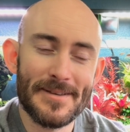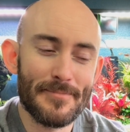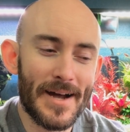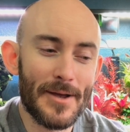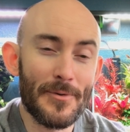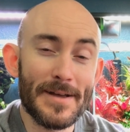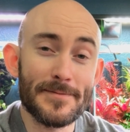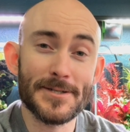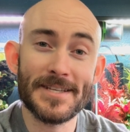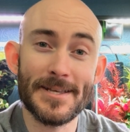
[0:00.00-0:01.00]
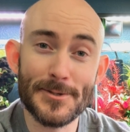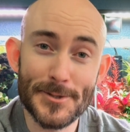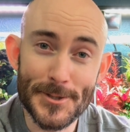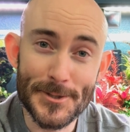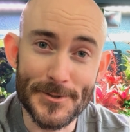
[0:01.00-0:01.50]
My wife just had
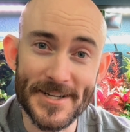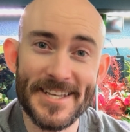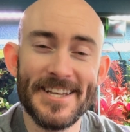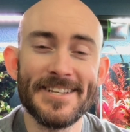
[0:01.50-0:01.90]
surgery,